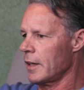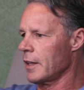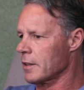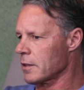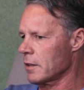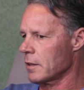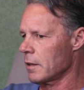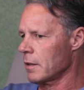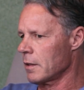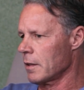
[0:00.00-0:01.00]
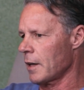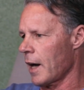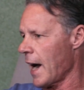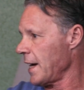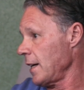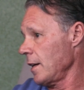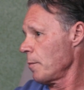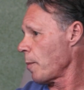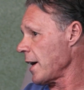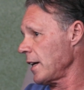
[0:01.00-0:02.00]
It's
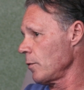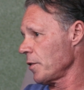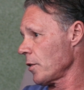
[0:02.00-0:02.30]
hiking and biking